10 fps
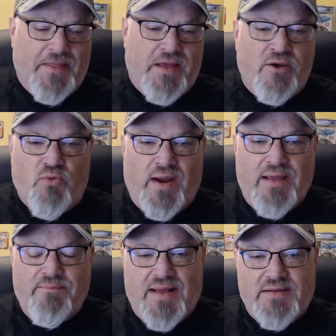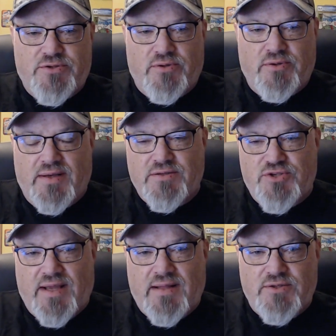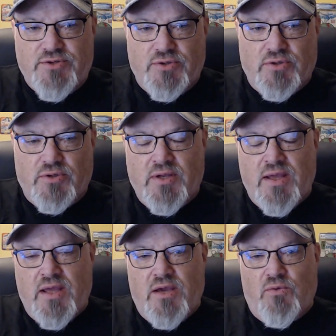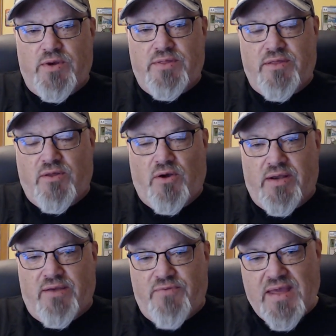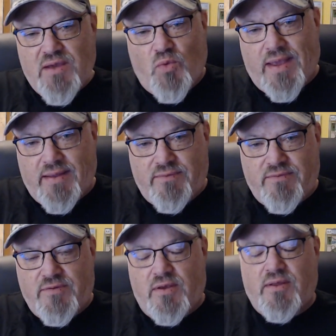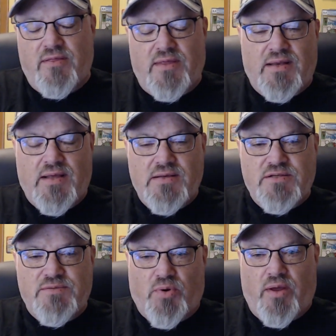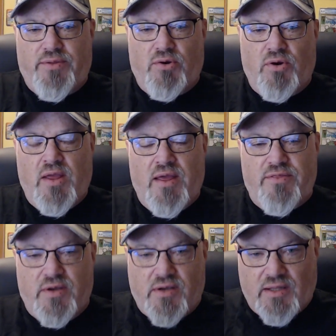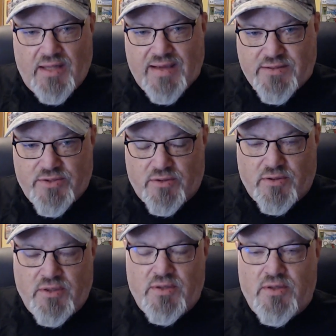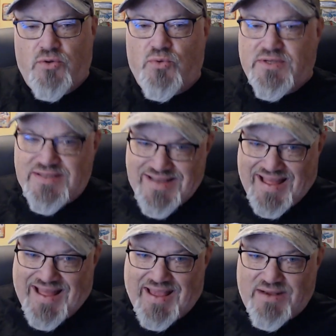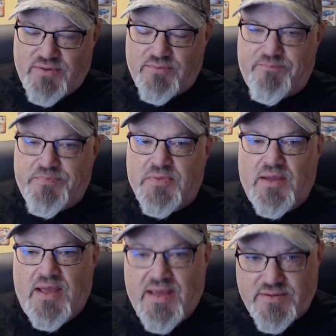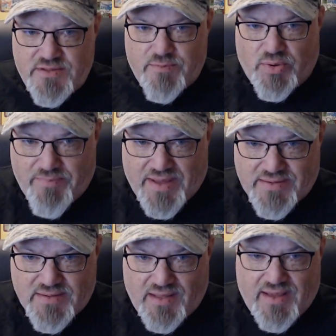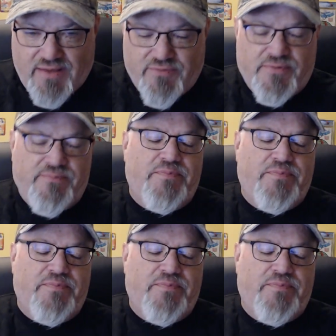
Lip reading: And the Grand Master has challenged her with the thought, if he wins, then his brother, the Collector, who has died, he gets to bring back to life.